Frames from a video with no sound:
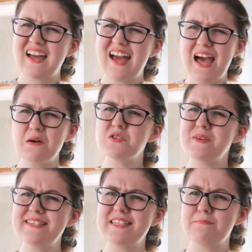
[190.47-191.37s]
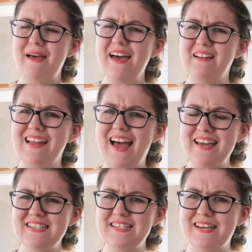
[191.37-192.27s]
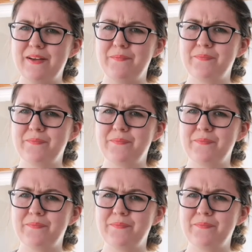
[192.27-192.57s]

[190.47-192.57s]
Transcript: How do we spell Handa?